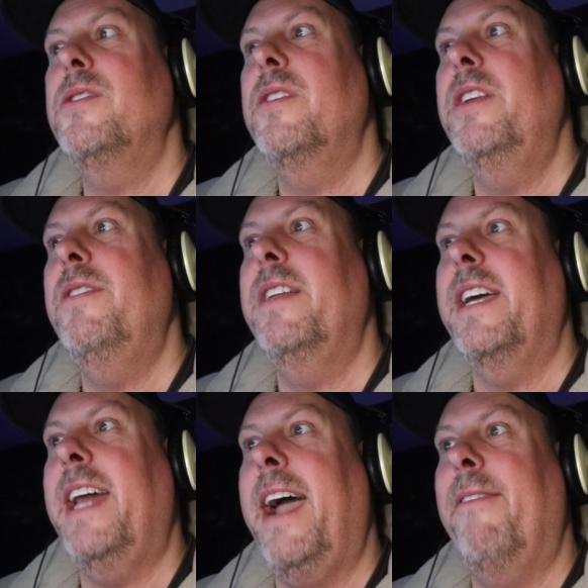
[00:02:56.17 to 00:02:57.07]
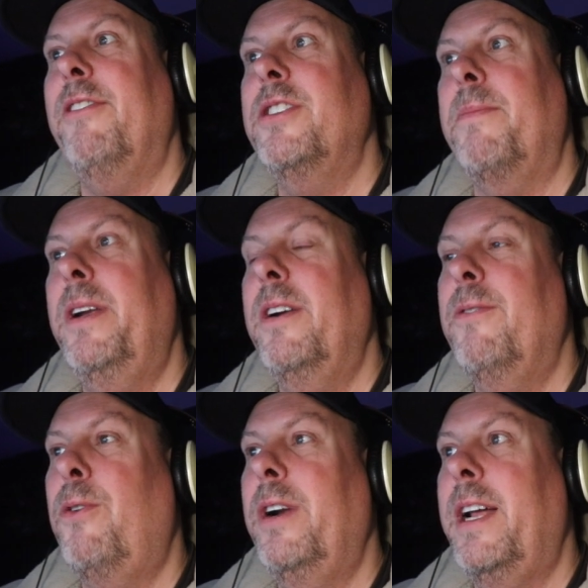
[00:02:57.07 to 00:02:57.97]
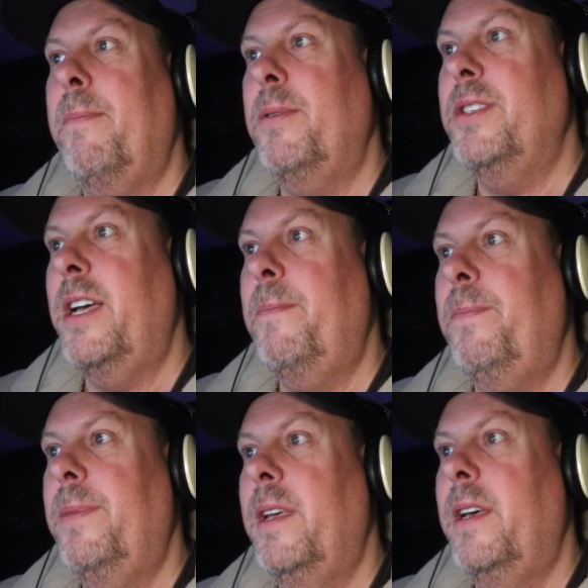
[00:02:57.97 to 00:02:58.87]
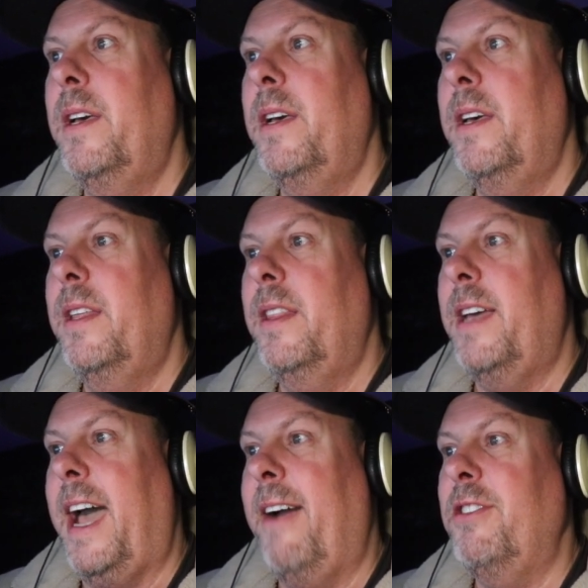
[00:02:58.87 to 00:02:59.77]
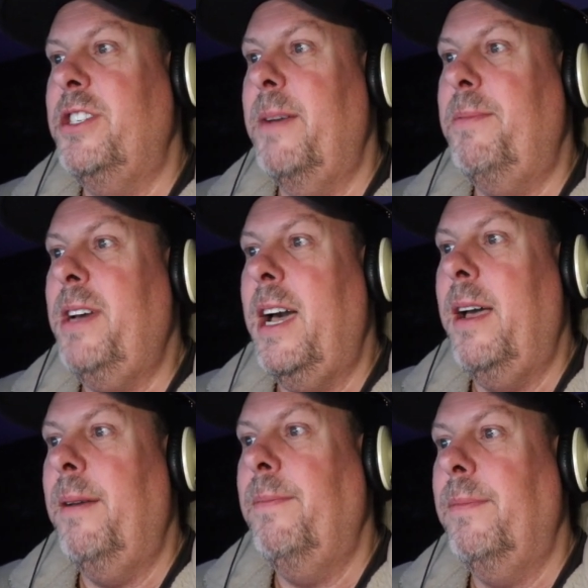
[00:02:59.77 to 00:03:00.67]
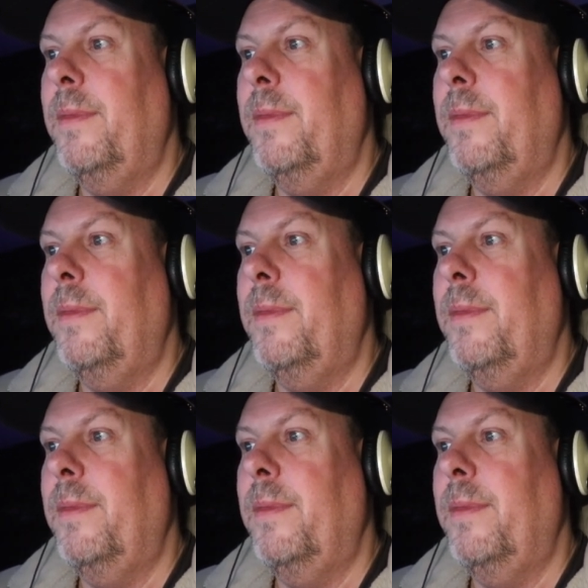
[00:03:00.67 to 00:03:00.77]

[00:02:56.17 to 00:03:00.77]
So then you get that average up here, 49%. The average dip time,